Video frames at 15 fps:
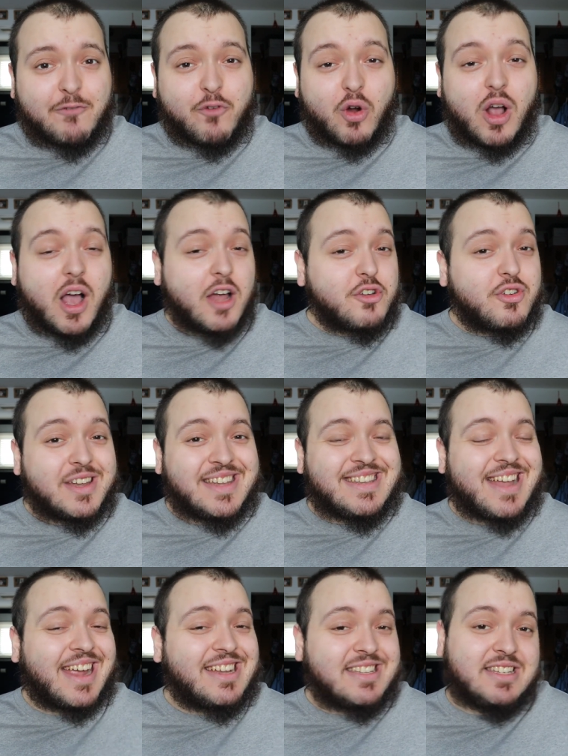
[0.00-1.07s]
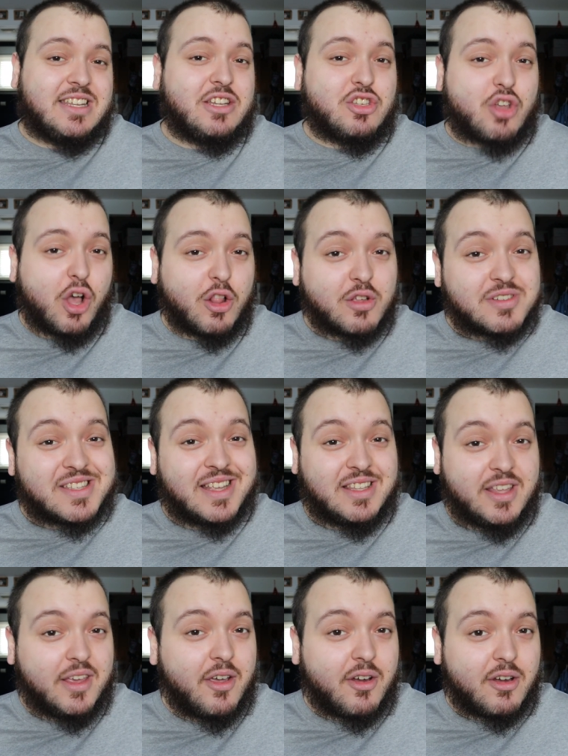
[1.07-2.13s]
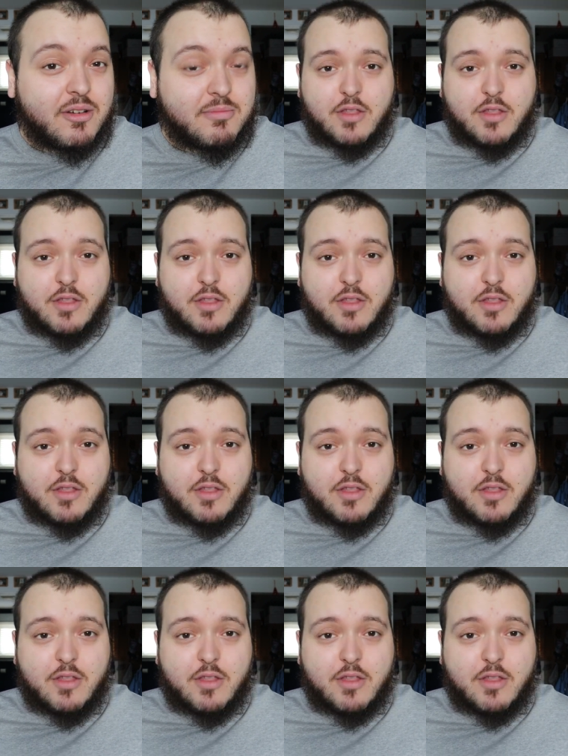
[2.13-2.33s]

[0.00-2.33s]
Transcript: for $119 a year.